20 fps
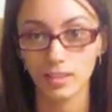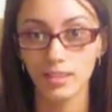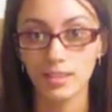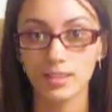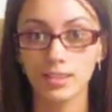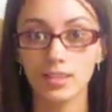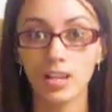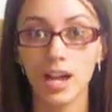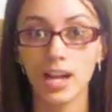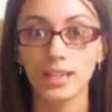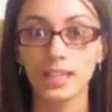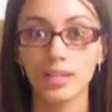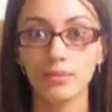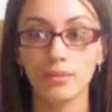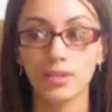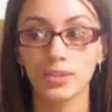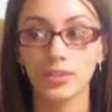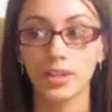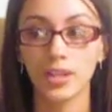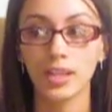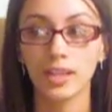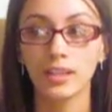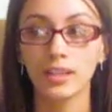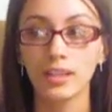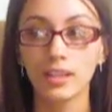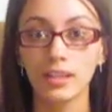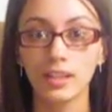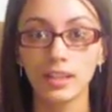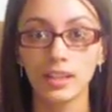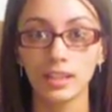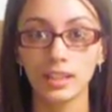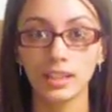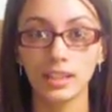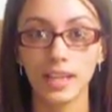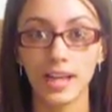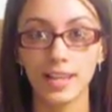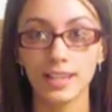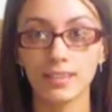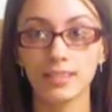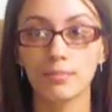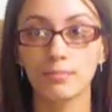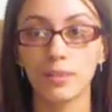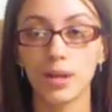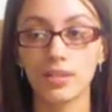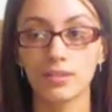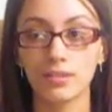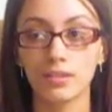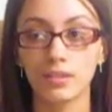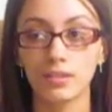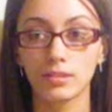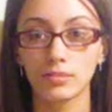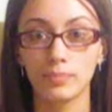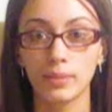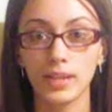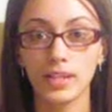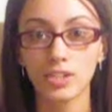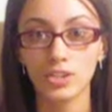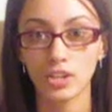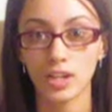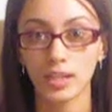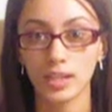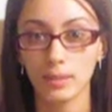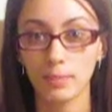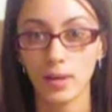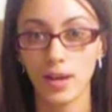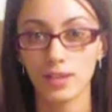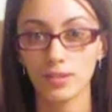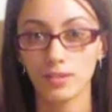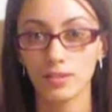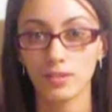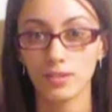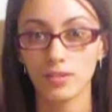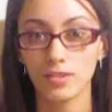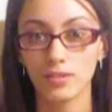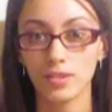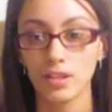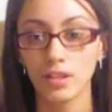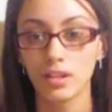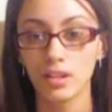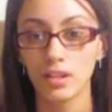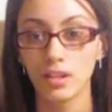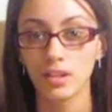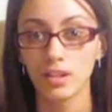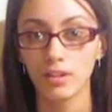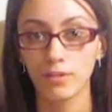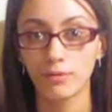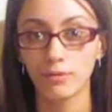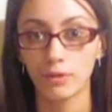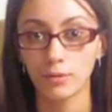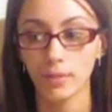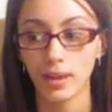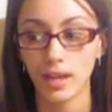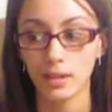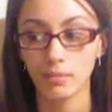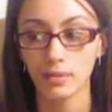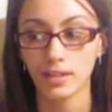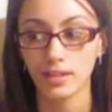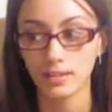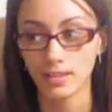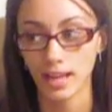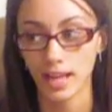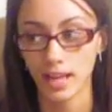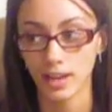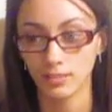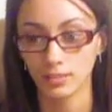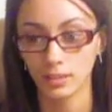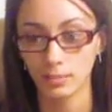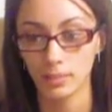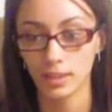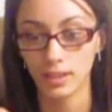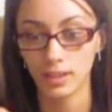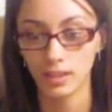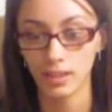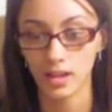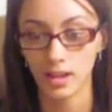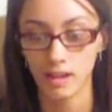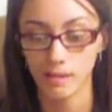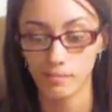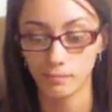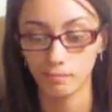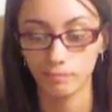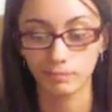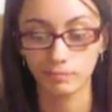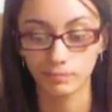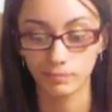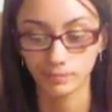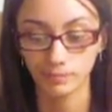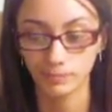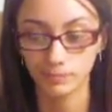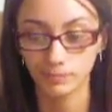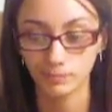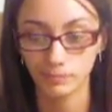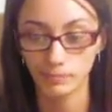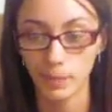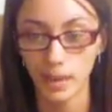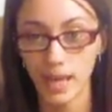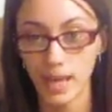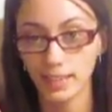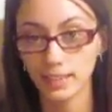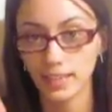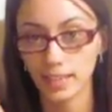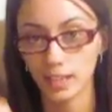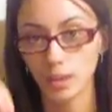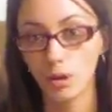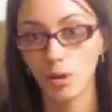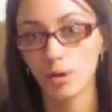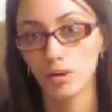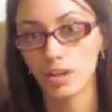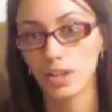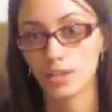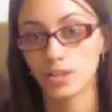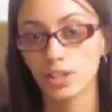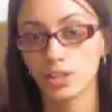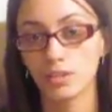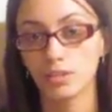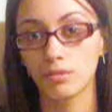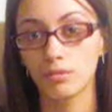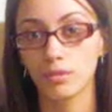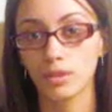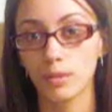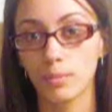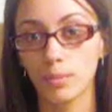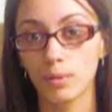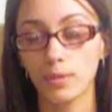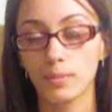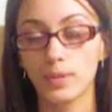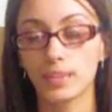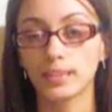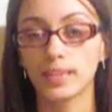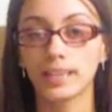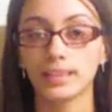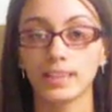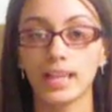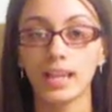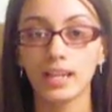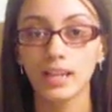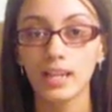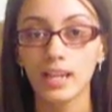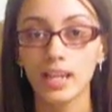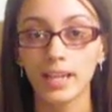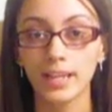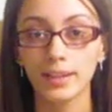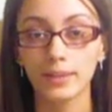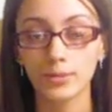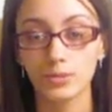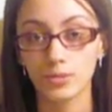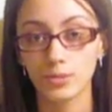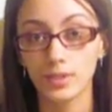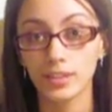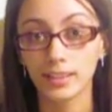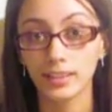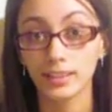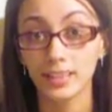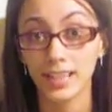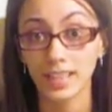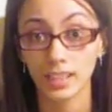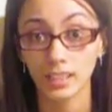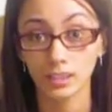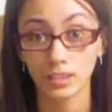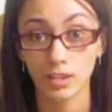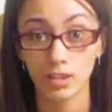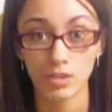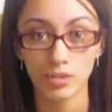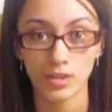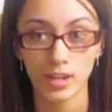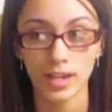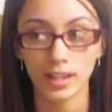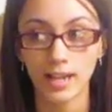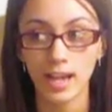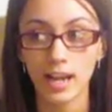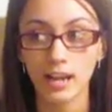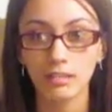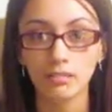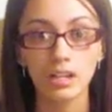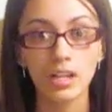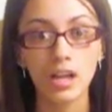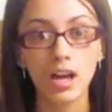spot and everything. He has some big chunky puzzles for babies that have the big peg that you hold on to and you put them in like that. He's really liking those right now.